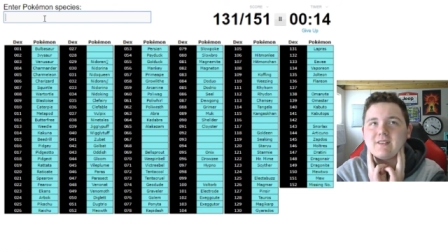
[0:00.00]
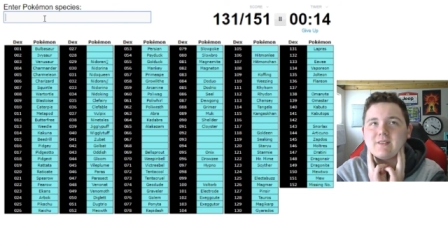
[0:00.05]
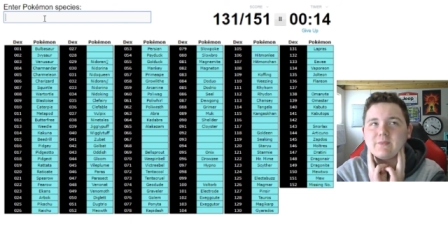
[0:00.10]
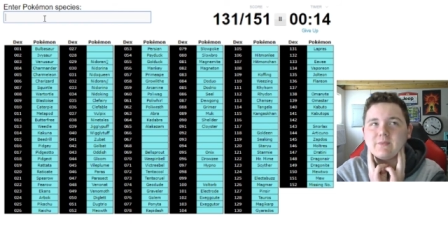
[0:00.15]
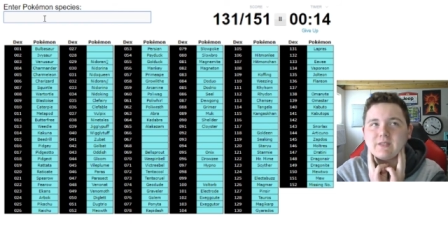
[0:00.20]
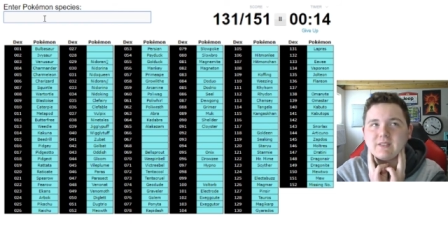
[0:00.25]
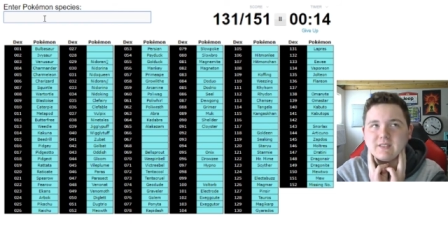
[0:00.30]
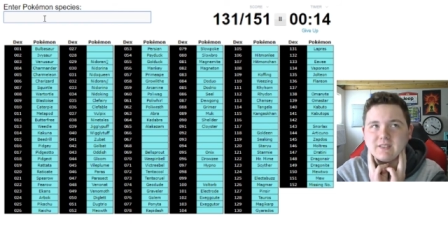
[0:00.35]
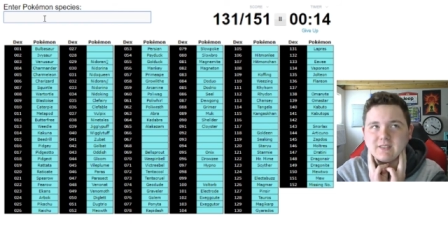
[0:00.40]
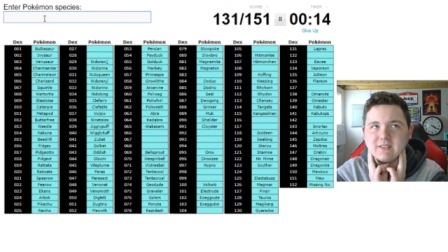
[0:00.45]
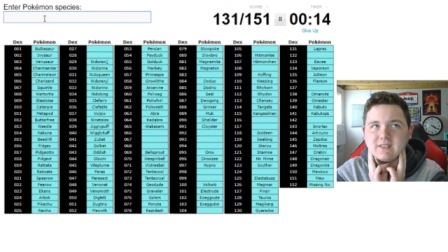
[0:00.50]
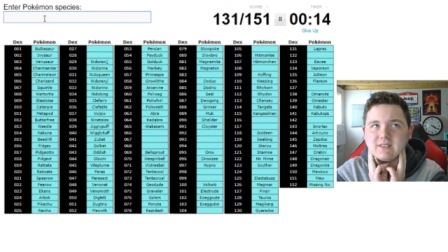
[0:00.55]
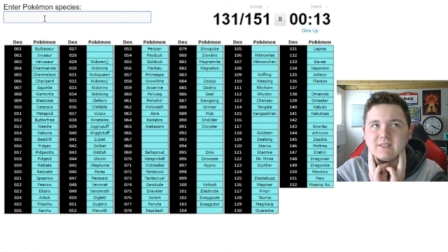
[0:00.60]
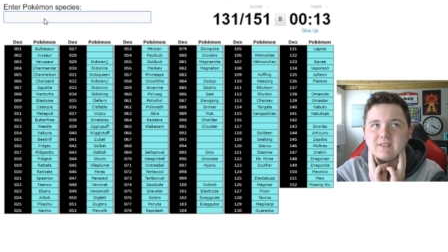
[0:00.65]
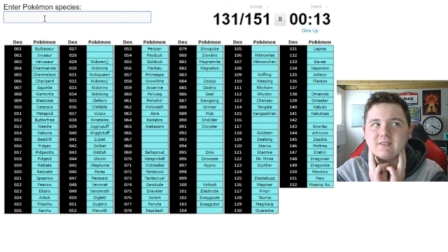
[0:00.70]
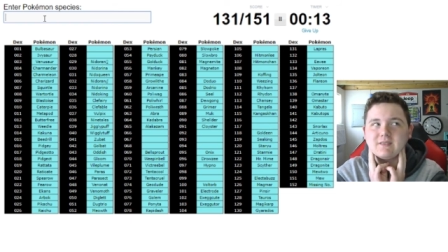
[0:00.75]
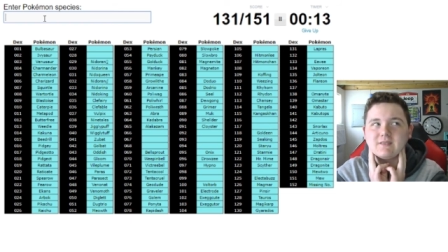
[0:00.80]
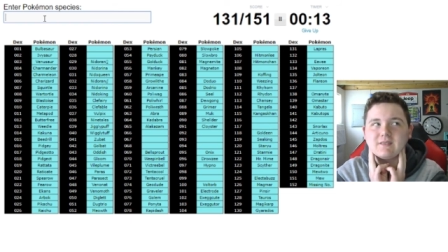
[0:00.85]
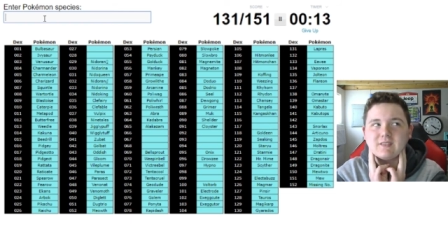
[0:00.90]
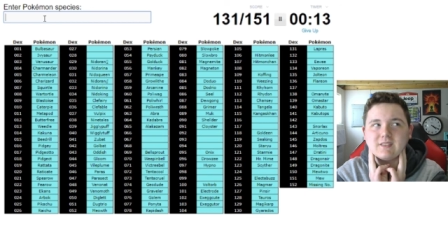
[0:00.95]
Let me see.
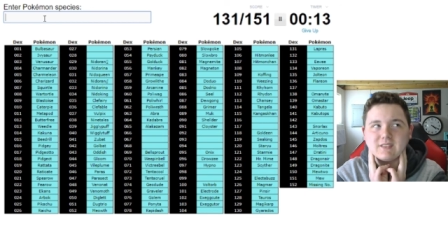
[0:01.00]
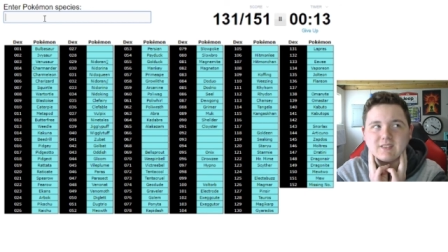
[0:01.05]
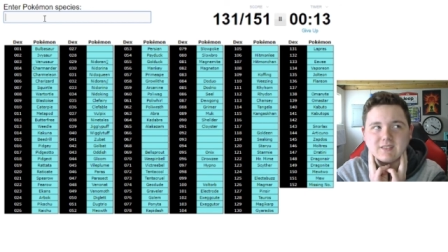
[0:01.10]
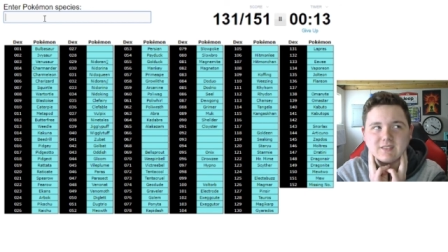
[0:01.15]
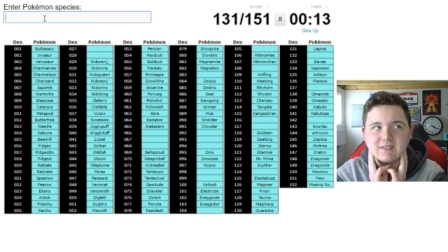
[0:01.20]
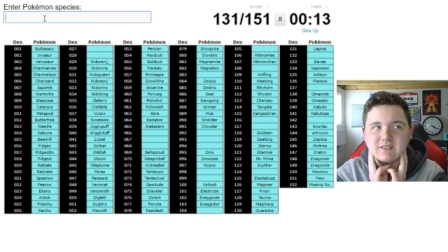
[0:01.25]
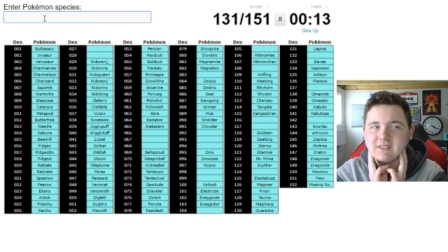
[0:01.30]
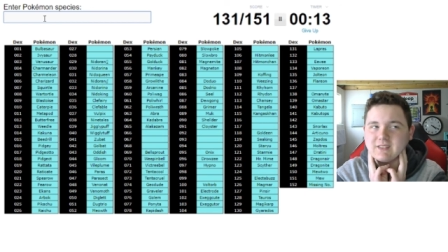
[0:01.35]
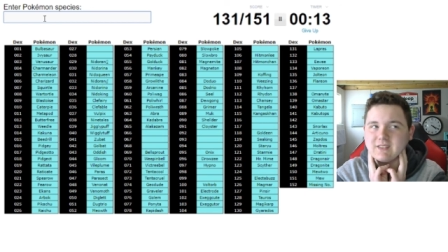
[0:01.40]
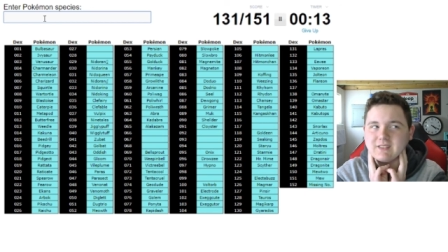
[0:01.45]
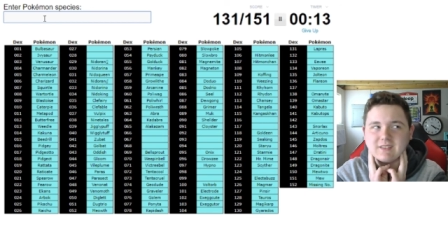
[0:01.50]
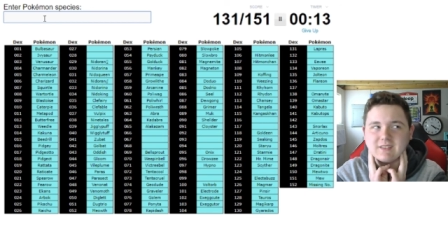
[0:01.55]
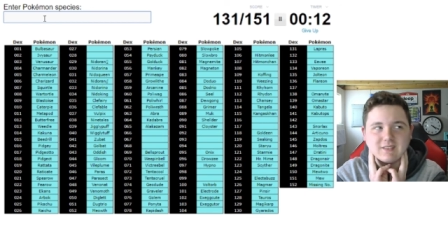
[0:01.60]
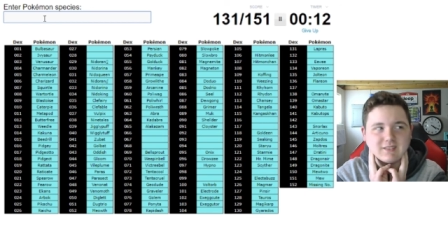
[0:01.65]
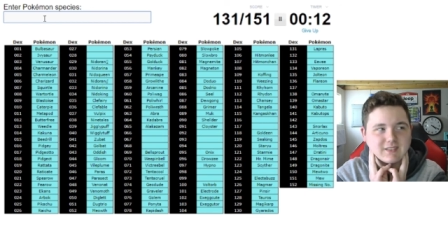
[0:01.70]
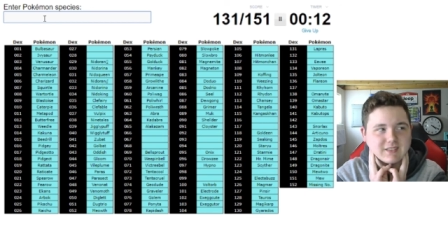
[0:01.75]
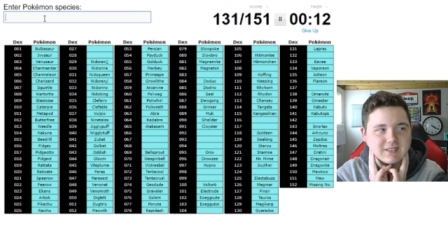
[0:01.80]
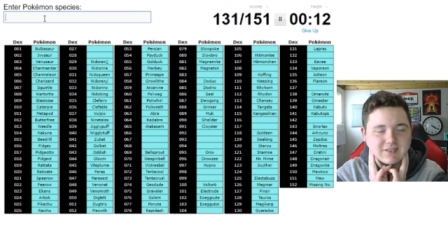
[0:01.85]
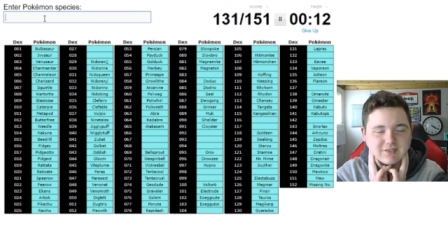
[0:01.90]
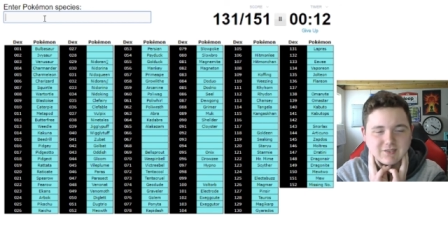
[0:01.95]
No,
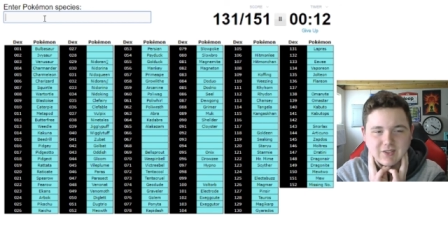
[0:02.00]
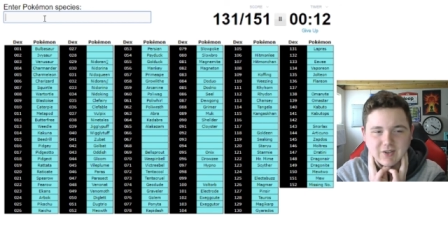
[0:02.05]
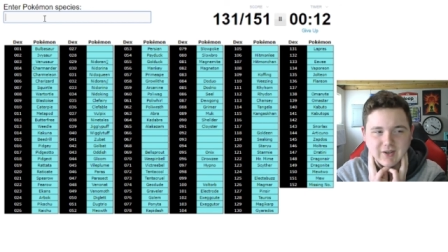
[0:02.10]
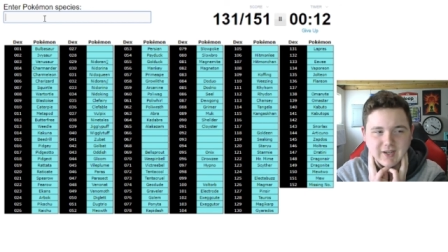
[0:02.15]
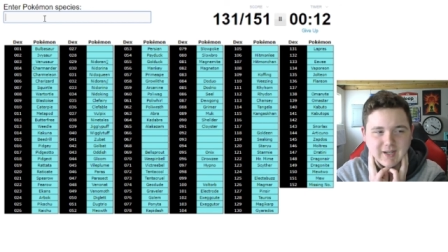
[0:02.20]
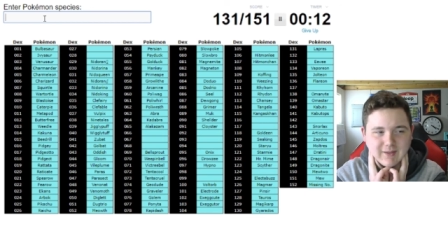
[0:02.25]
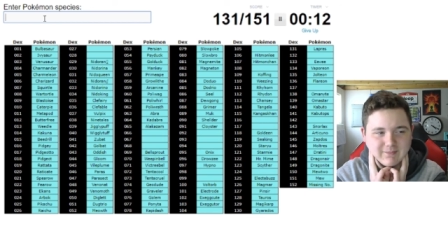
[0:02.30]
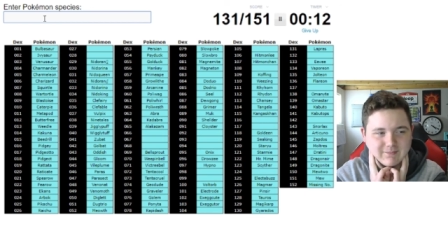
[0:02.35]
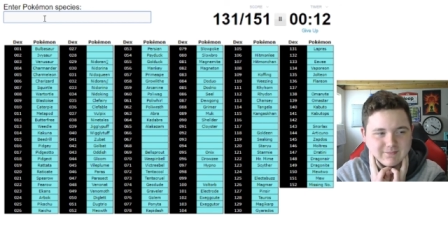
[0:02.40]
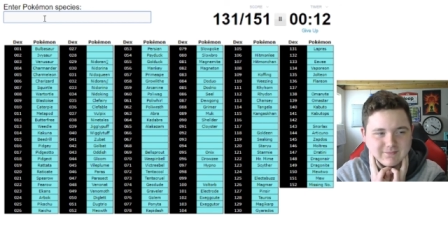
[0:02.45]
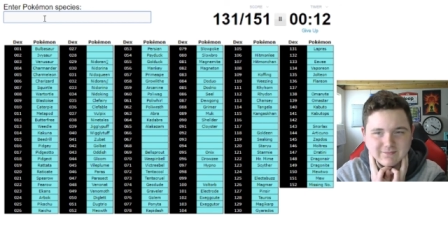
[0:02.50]
crap.